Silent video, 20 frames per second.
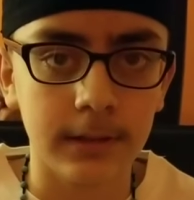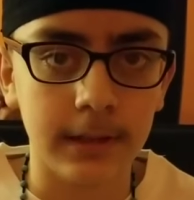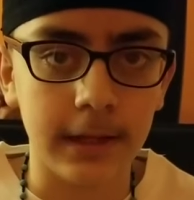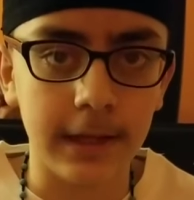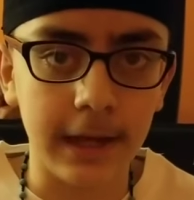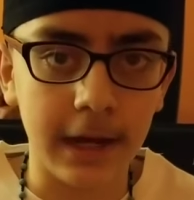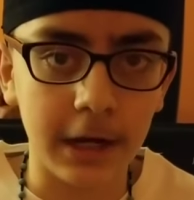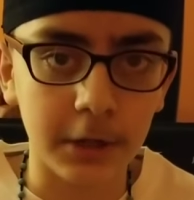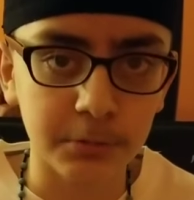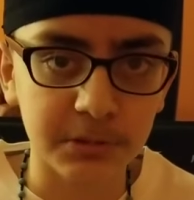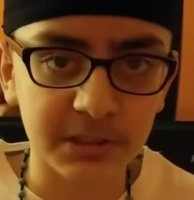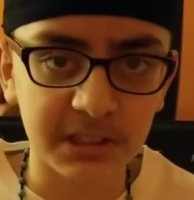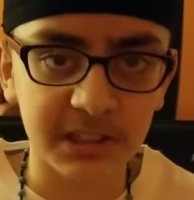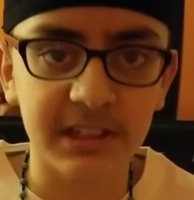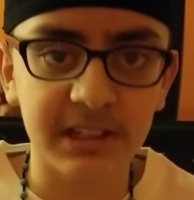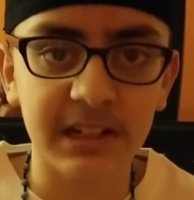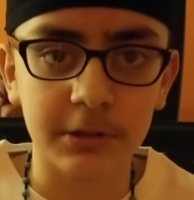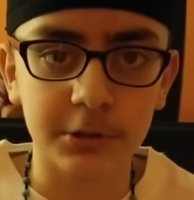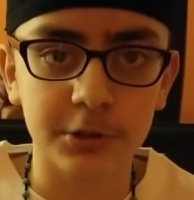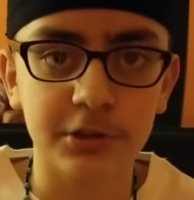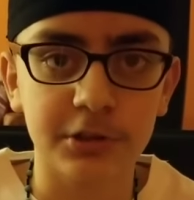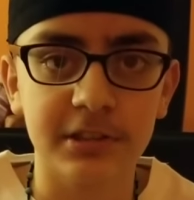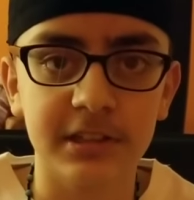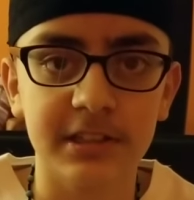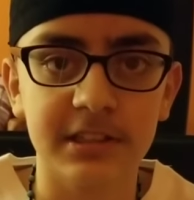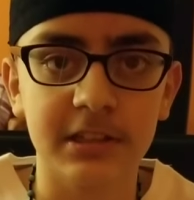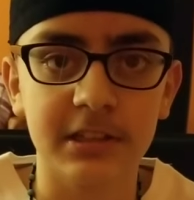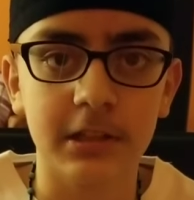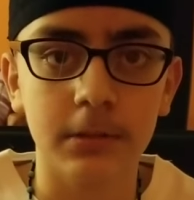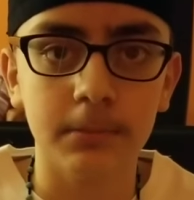It helps clean out your
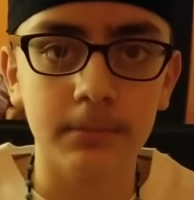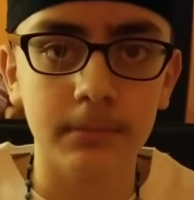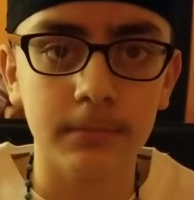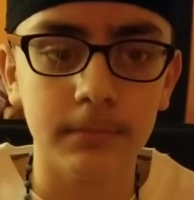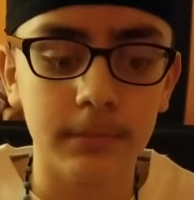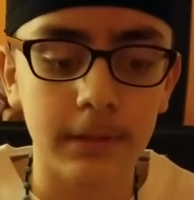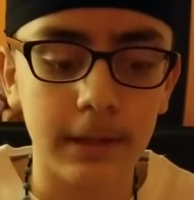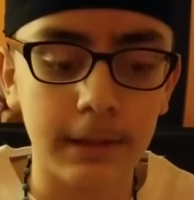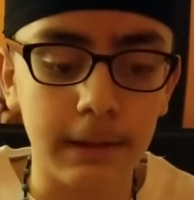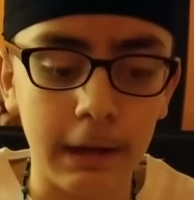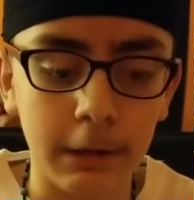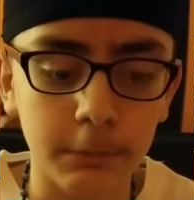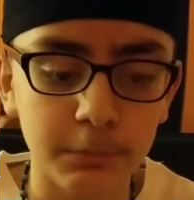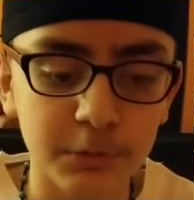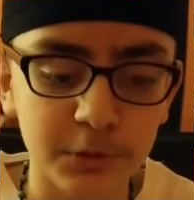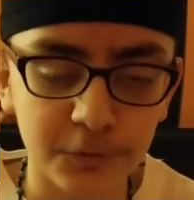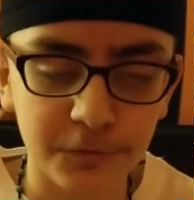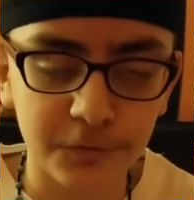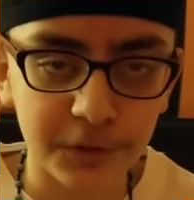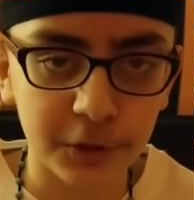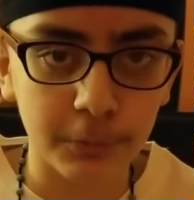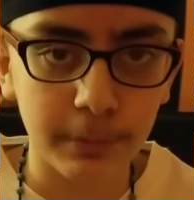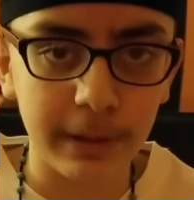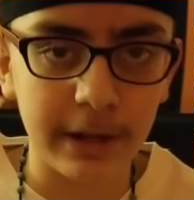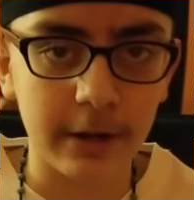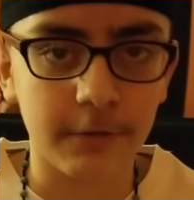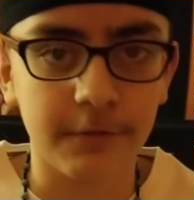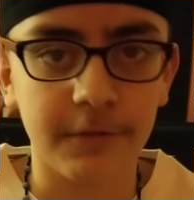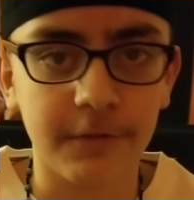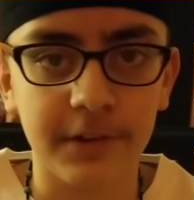system. It helps you feel
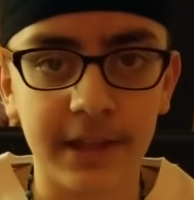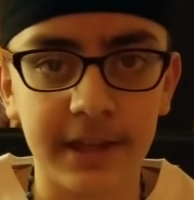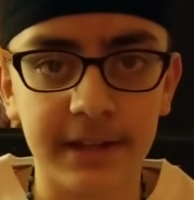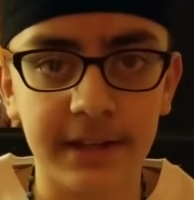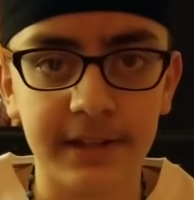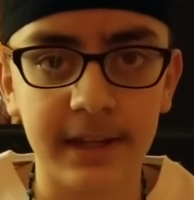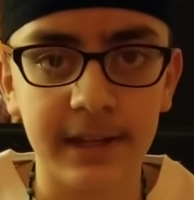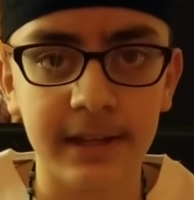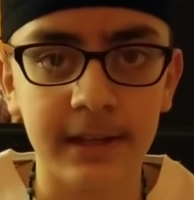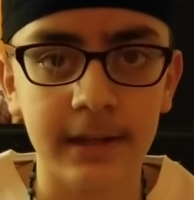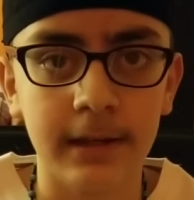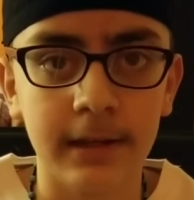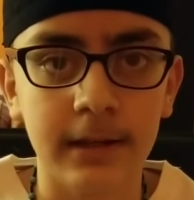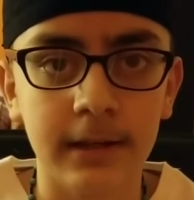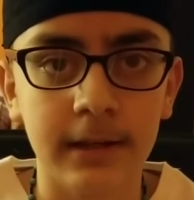better for that day.